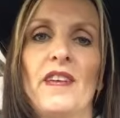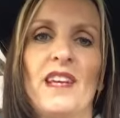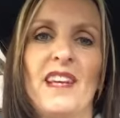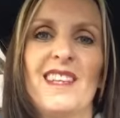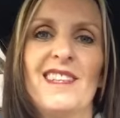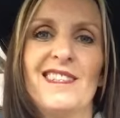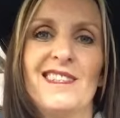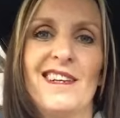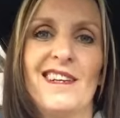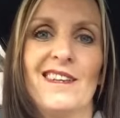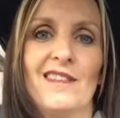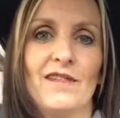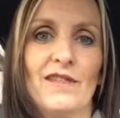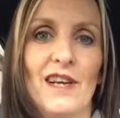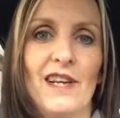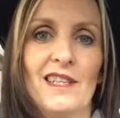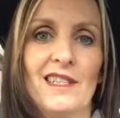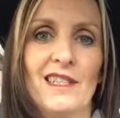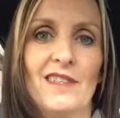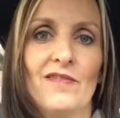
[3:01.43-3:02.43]
gets done
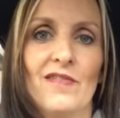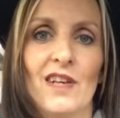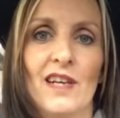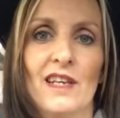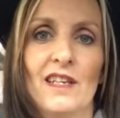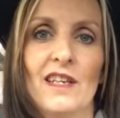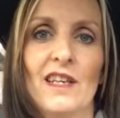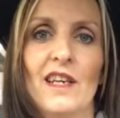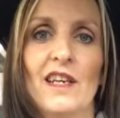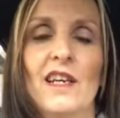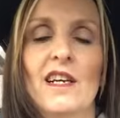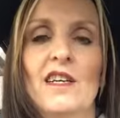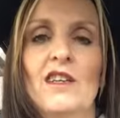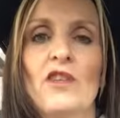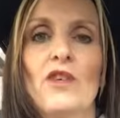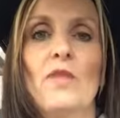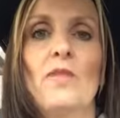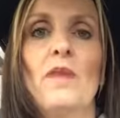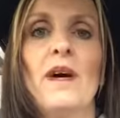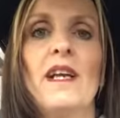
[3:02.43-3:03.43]
effectively.
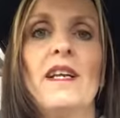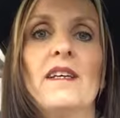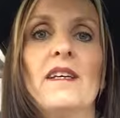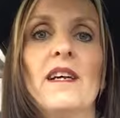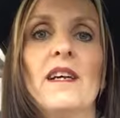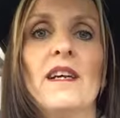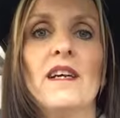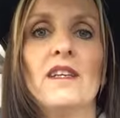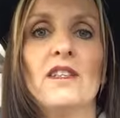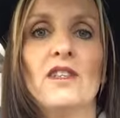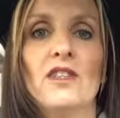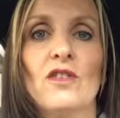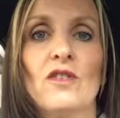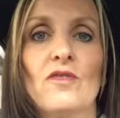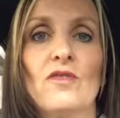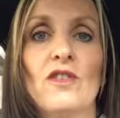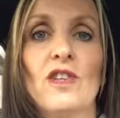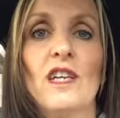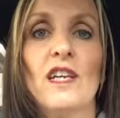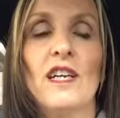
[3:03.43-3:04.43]
You're better to
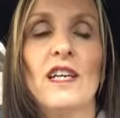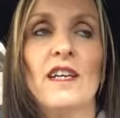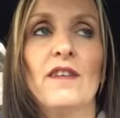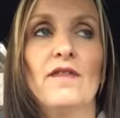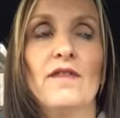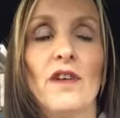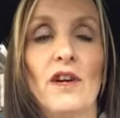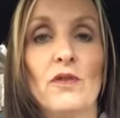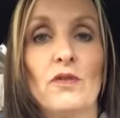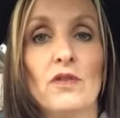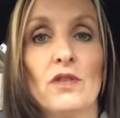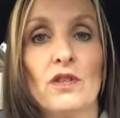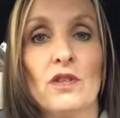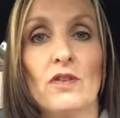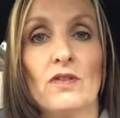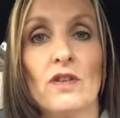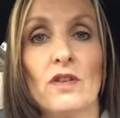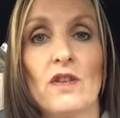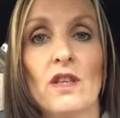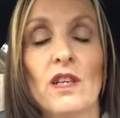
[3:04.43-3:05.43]
really focus
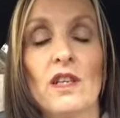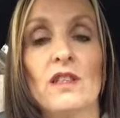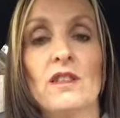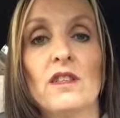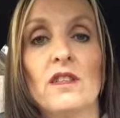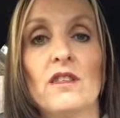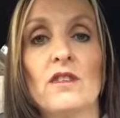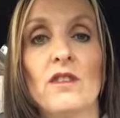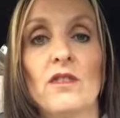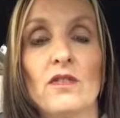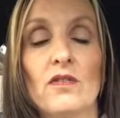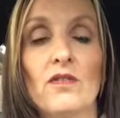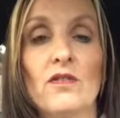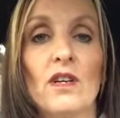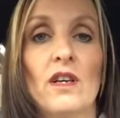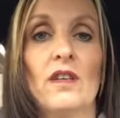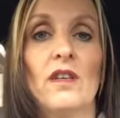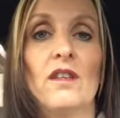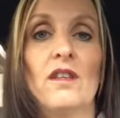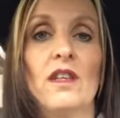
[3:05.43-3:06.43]
on the things that you're good
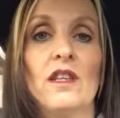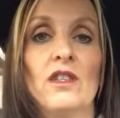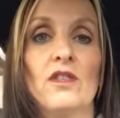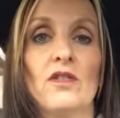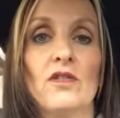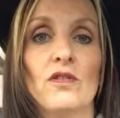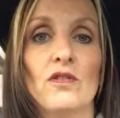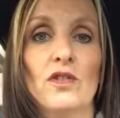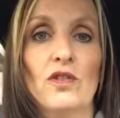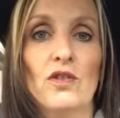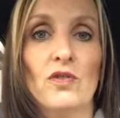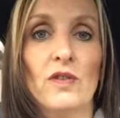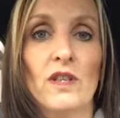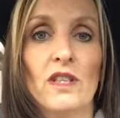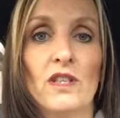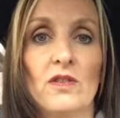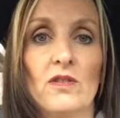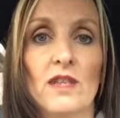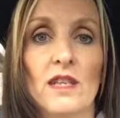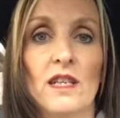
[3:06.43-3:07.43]
at, the things you enjoy
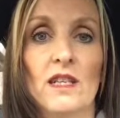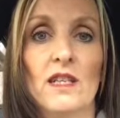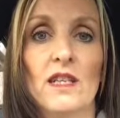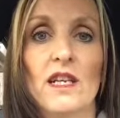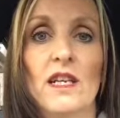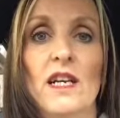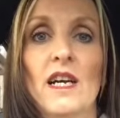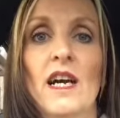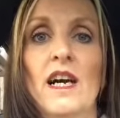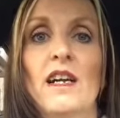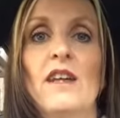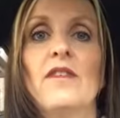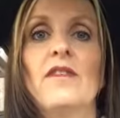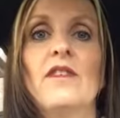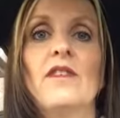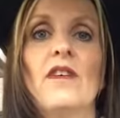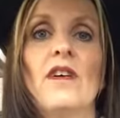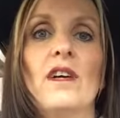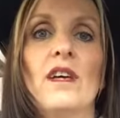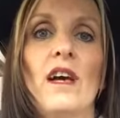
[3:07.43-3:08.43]
doing. And if
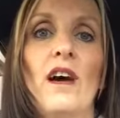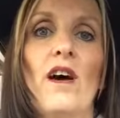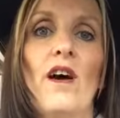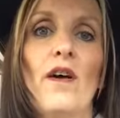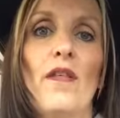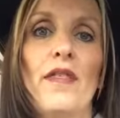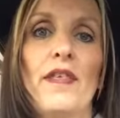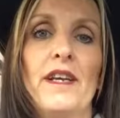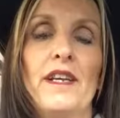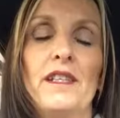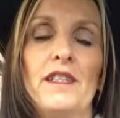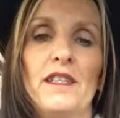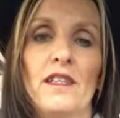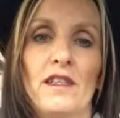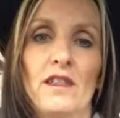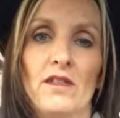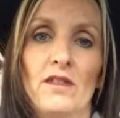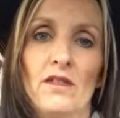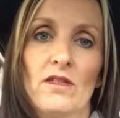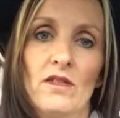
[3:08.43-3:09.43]
there are things
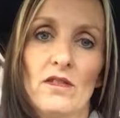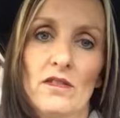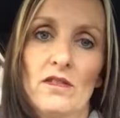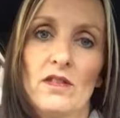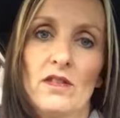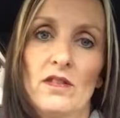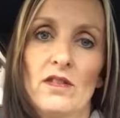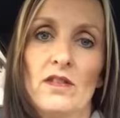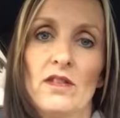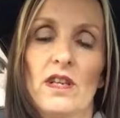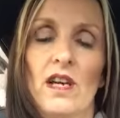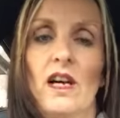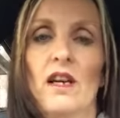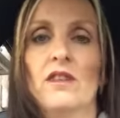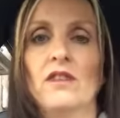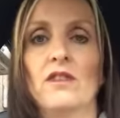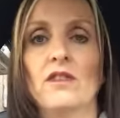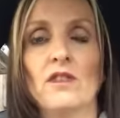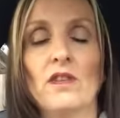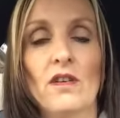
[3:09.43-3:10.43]
that you're not so good at
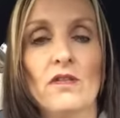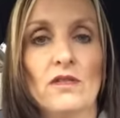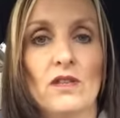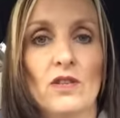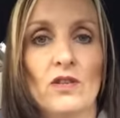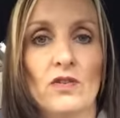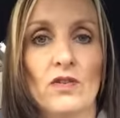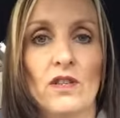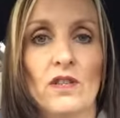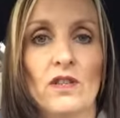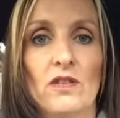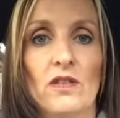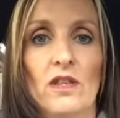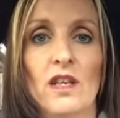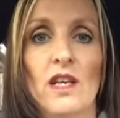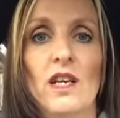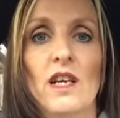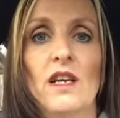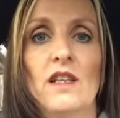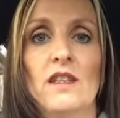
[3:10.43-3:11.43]
or you don't enjoy doing,
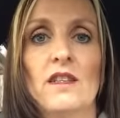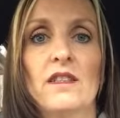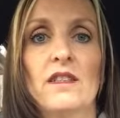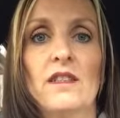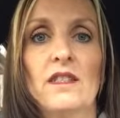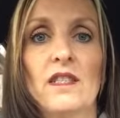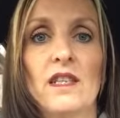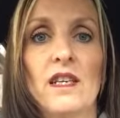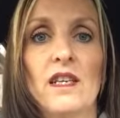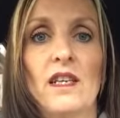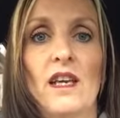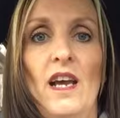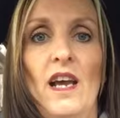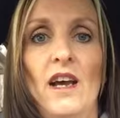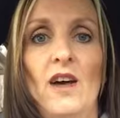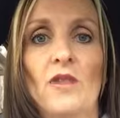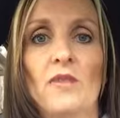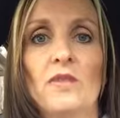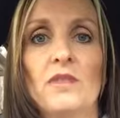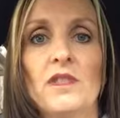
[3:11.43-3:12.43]
then seek
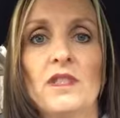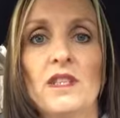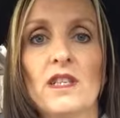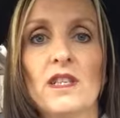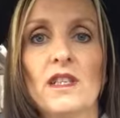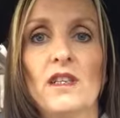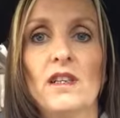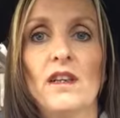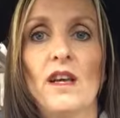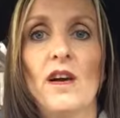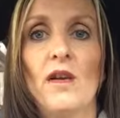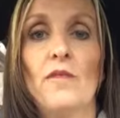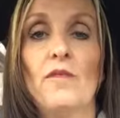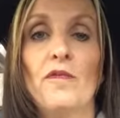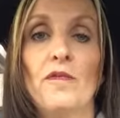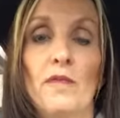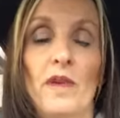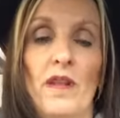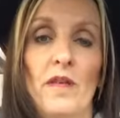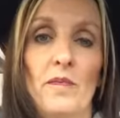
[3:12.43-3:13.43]
help
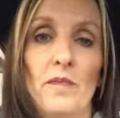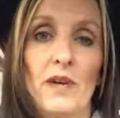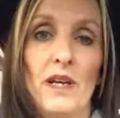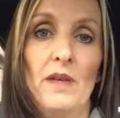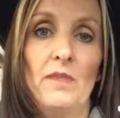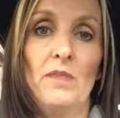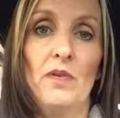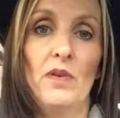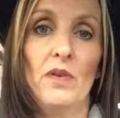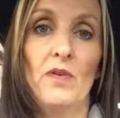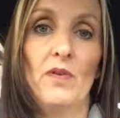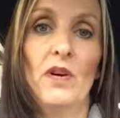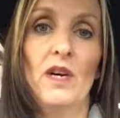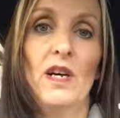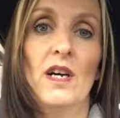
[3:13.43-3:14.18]
from other people,